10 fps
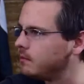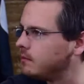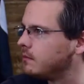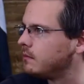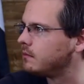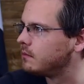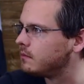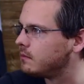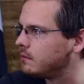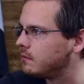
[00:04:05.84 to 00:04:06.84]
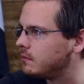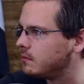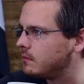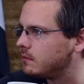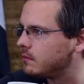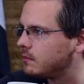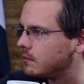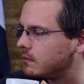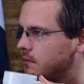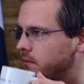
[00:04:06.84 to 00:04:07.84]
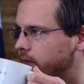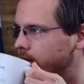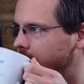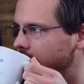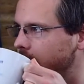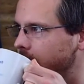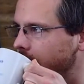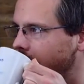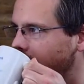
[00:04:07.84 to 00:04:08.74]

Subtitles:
No words are spoken by the person on screen.